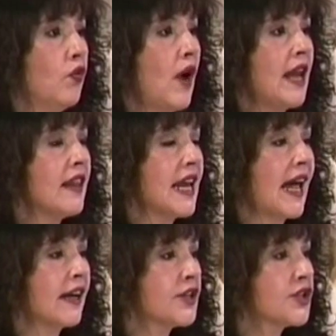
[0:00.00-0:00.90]
when the
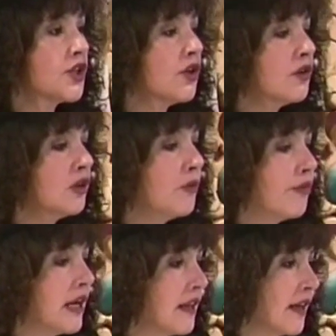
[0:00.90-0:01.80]
external
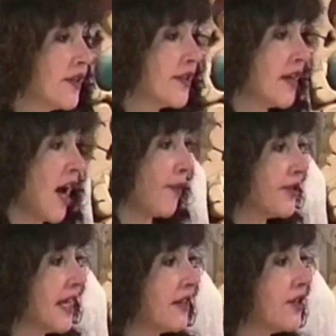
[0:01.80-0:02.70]
breathing
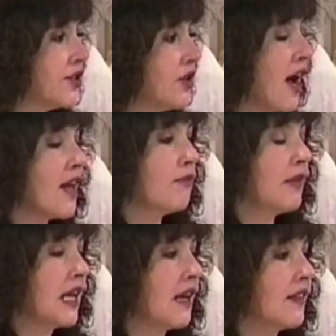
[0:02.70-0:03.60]
stops, that does not
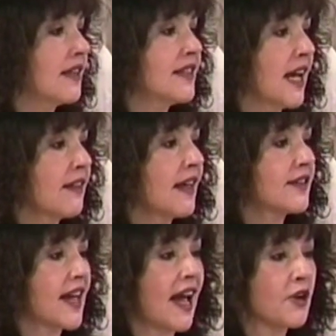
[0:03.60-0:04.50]
mean that death has